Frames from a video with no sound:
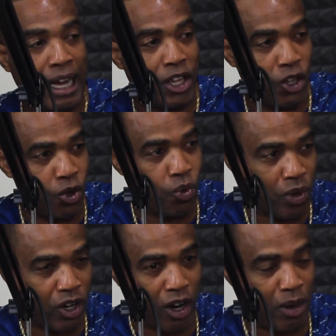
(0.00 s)
that you
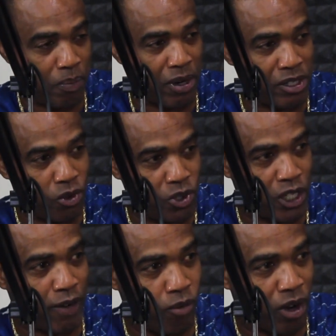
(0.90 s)
were not the person who
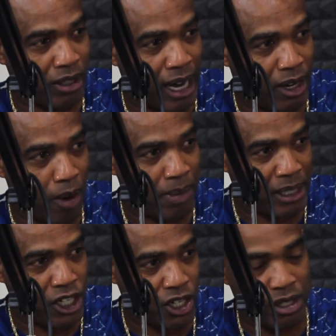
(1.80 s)
should have won that
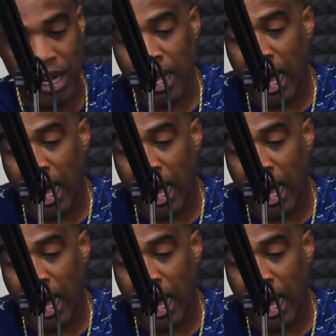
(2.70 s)
competition?